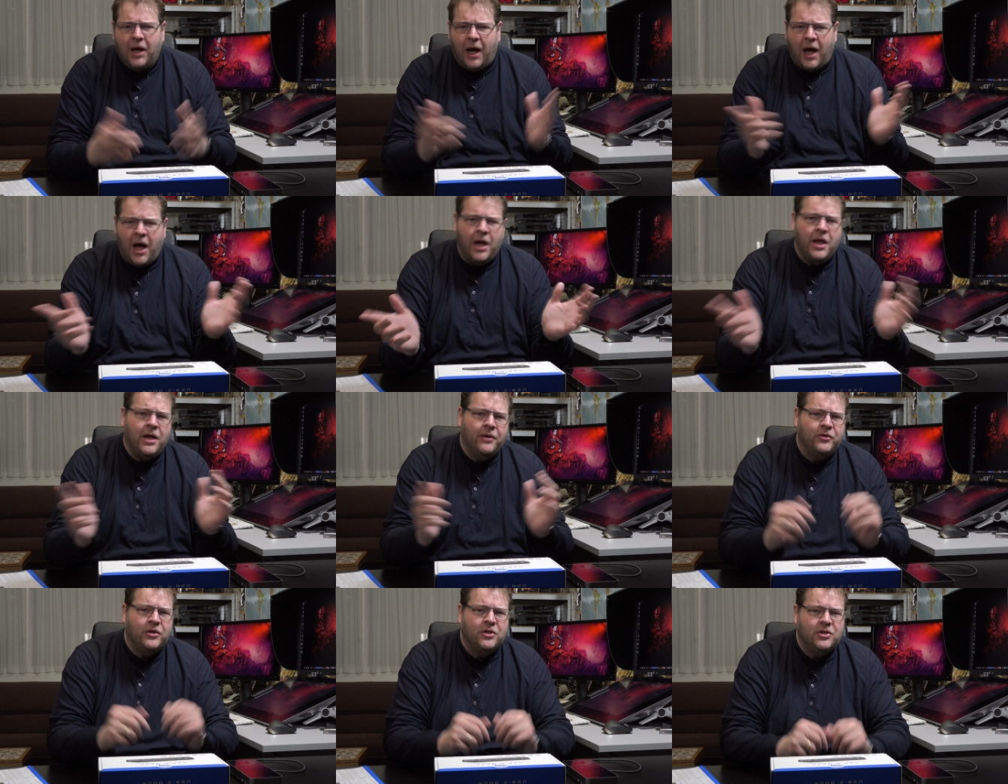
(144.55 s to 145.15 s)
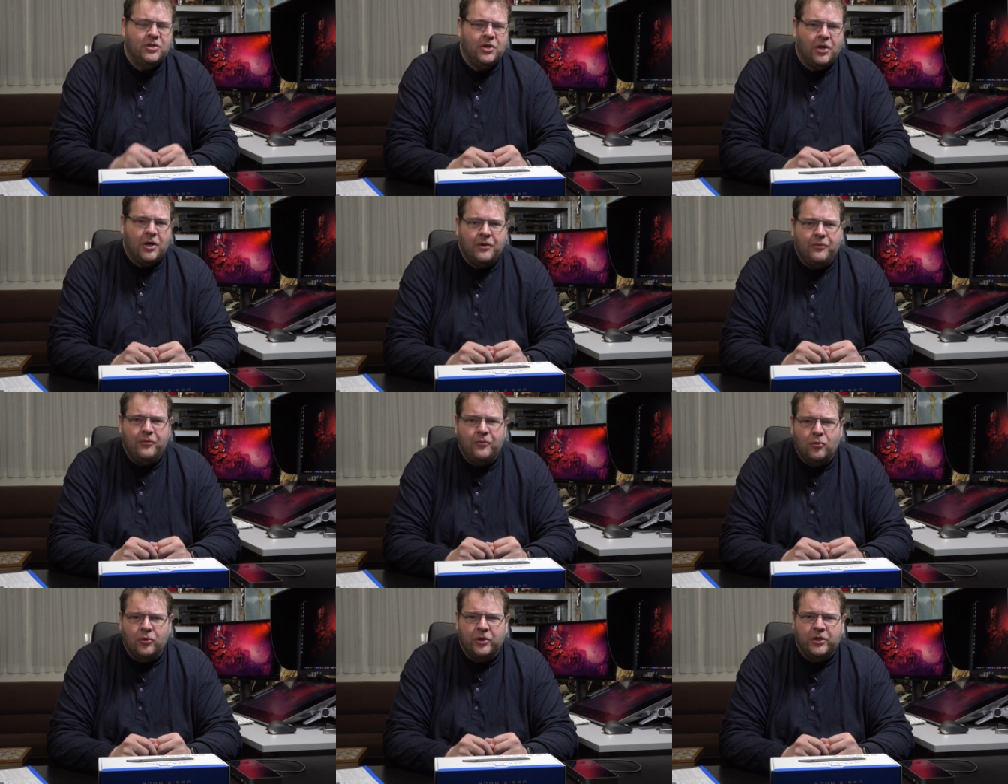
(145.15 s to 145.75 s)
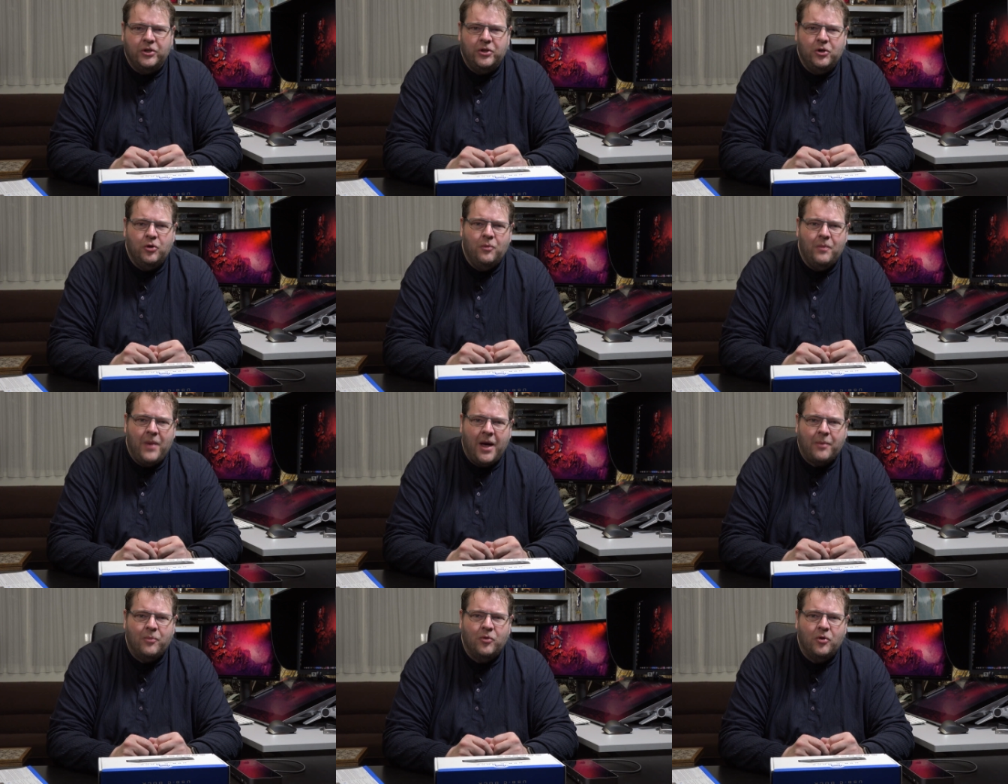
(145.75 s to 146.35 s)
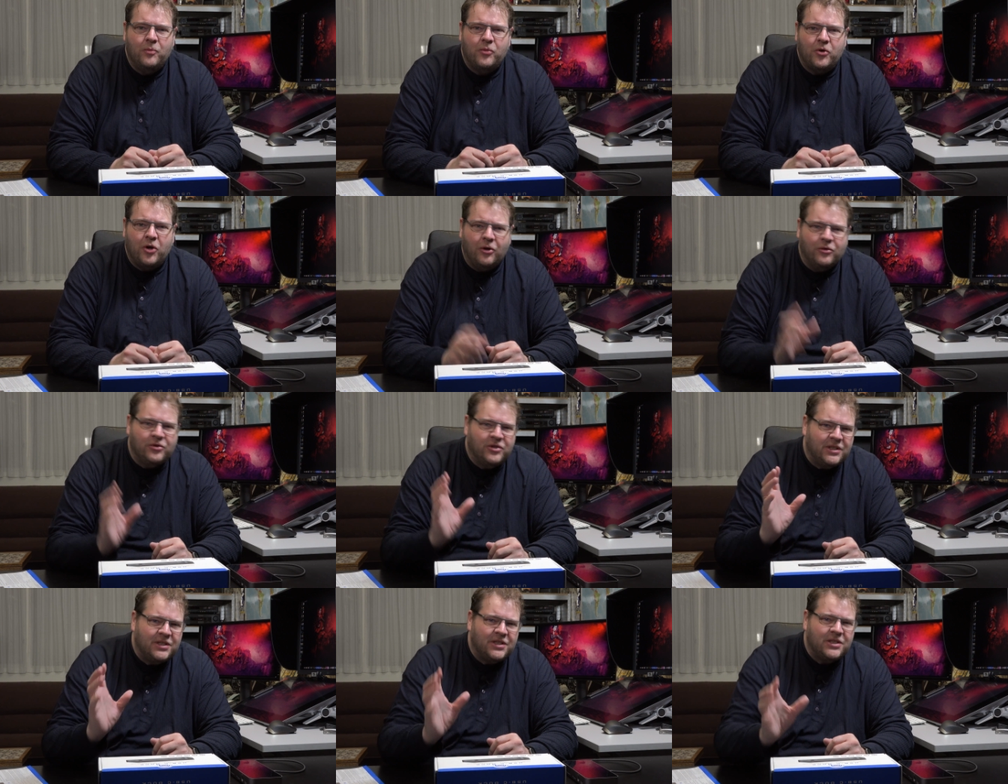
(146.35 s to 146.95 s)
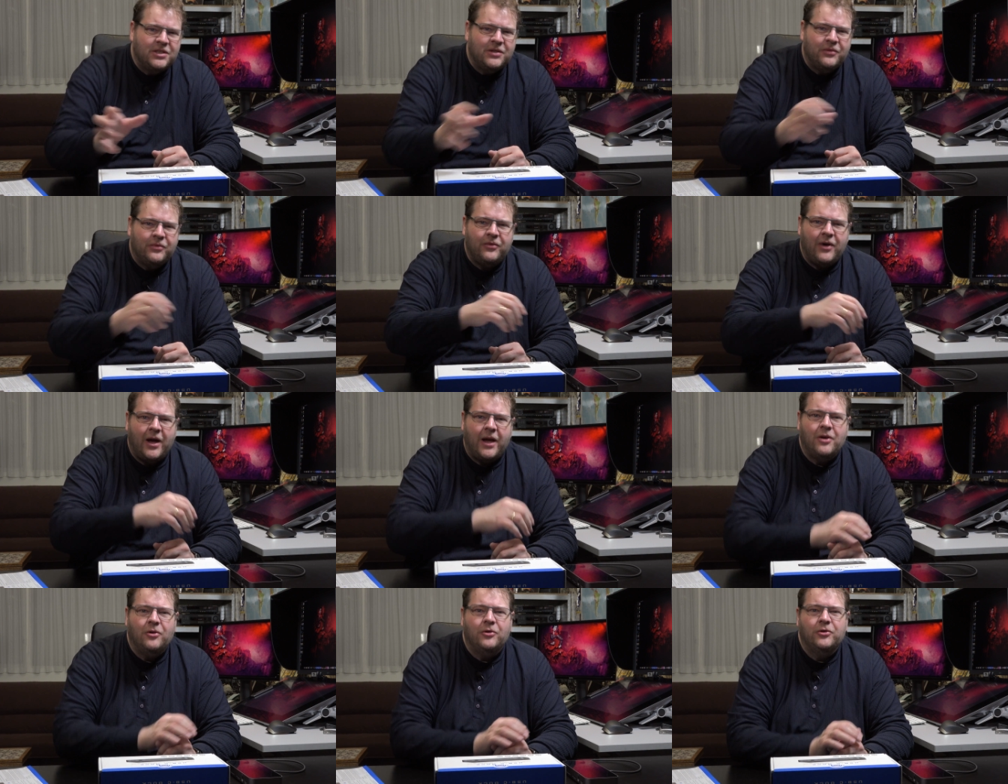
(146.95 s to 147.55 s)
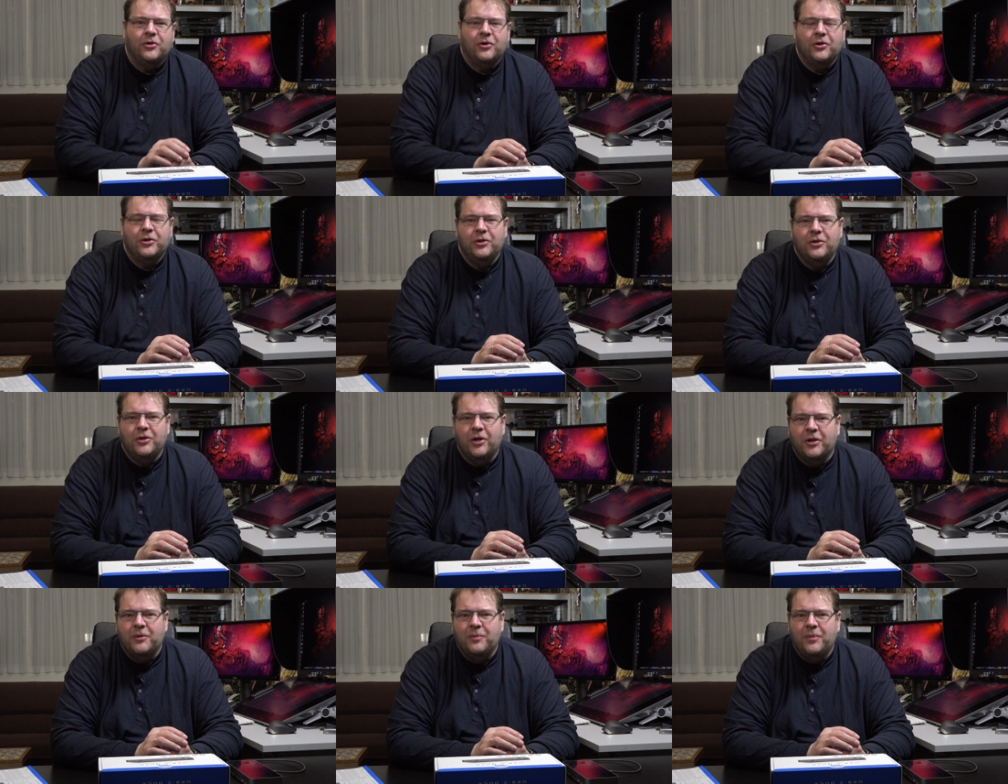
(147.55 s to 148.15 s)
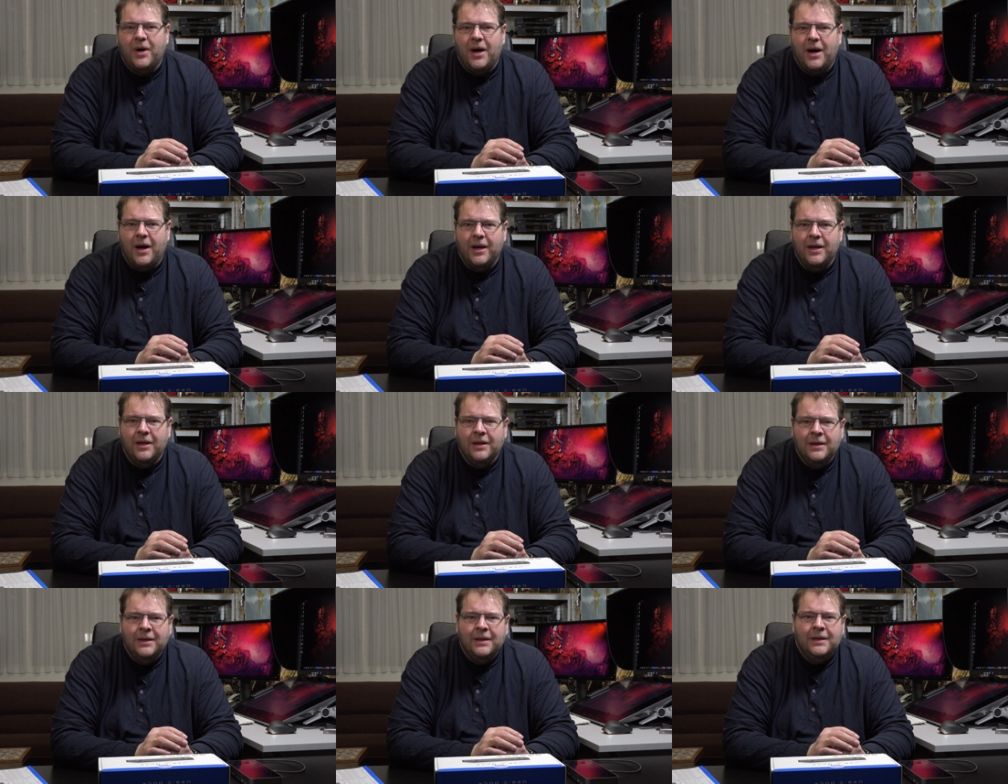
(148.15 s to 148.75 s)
I have this dock for the new MacBook Pro. This is the final dock you're gonna buy.